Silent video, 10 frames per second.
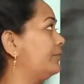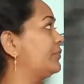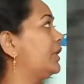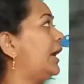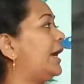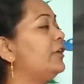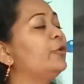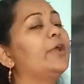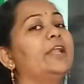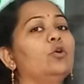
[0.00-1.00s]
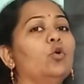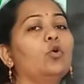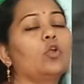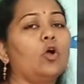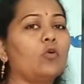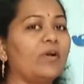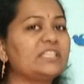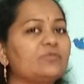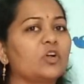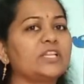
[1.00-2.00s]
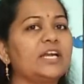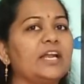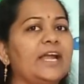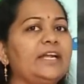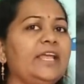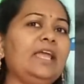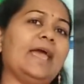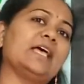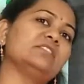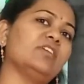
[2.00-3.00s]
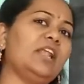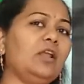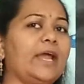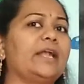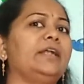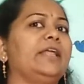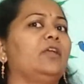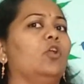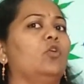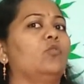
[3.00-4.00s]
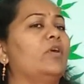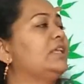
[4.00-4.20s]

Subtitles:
And you can go clockwise for that writing as well anti-clockwise.